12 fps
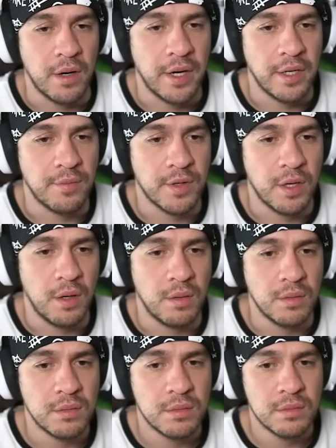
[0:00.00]
All right, here we
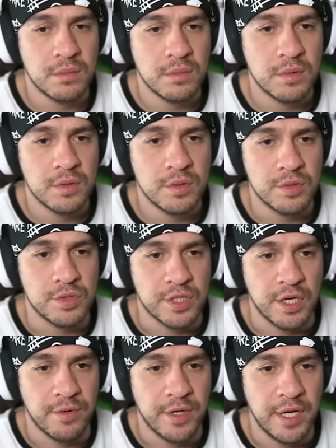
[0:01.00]
go.
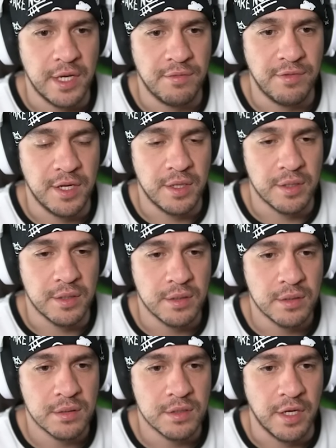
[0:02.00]
Scary elevator
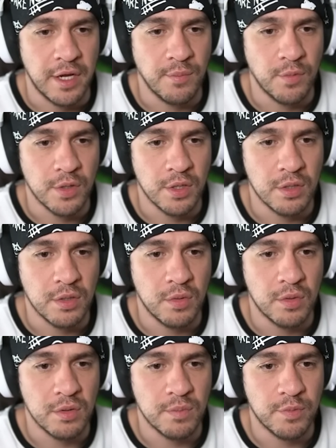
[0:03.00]
time. We're gonna
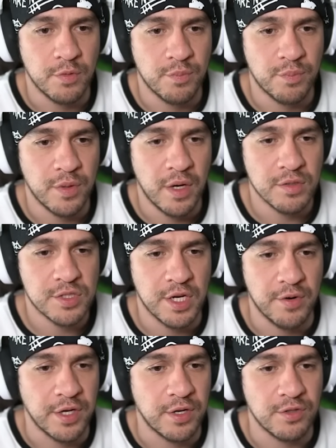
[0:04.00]
go to... how
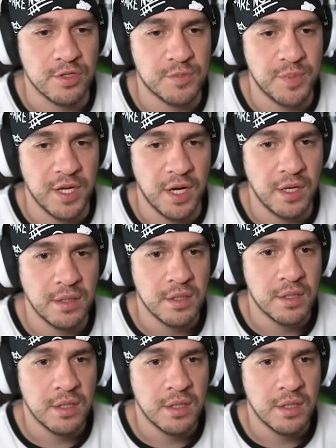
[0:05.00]
scary could this be, huh?